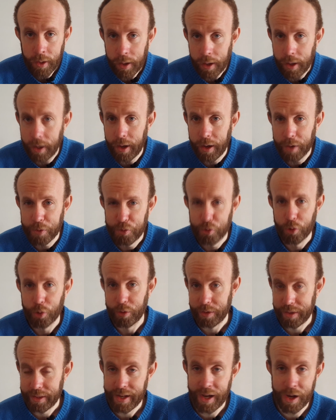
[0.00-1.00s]

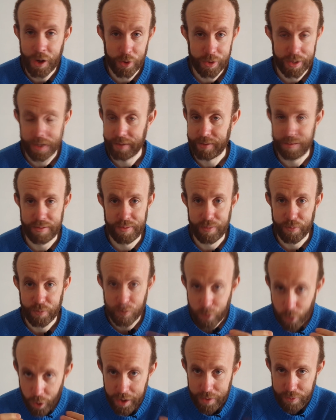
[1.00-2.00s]
So now that's
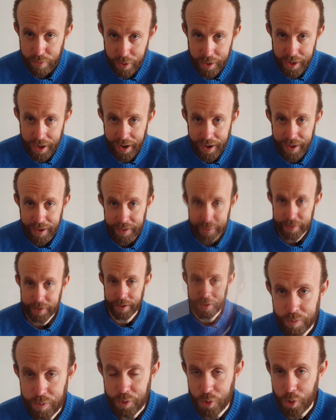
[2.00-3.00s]
very, very hard.
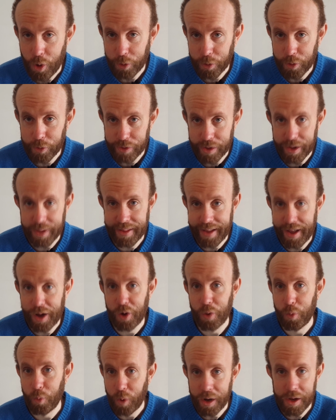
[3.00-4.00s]
You understand
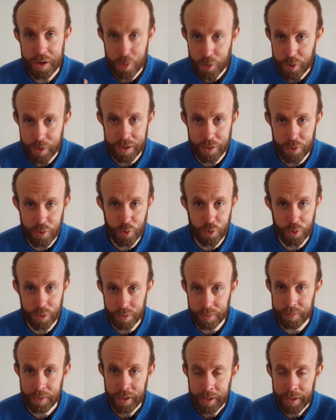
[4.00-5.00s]
now why you need
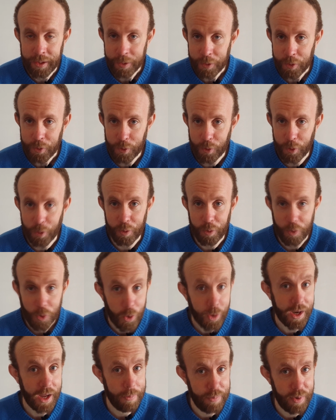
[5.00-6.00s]
to, you know,
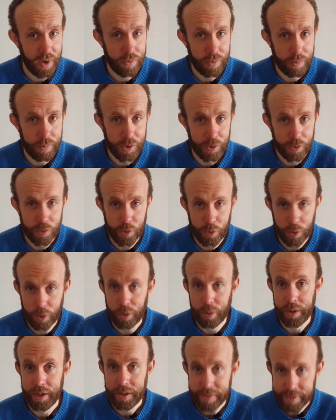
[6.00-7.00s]
look at performance
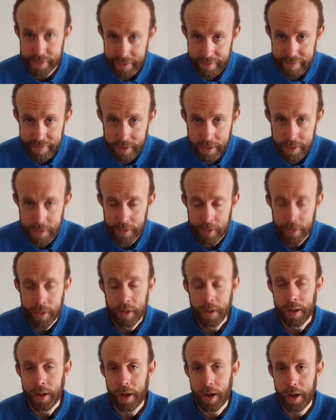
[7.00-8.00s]
so intensely.
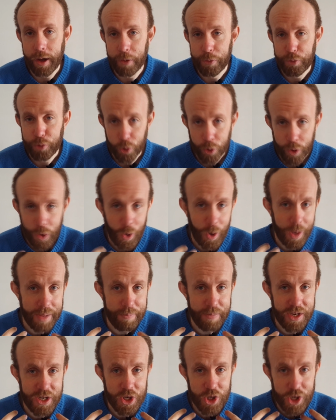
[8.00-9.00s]
So now let
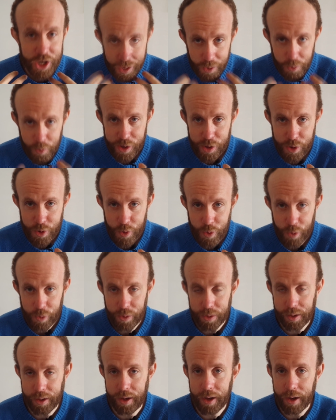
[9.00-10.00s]
me share with
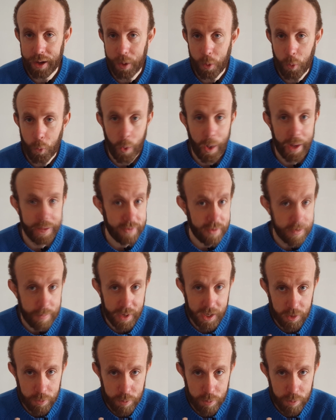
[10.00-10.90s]
you what, in my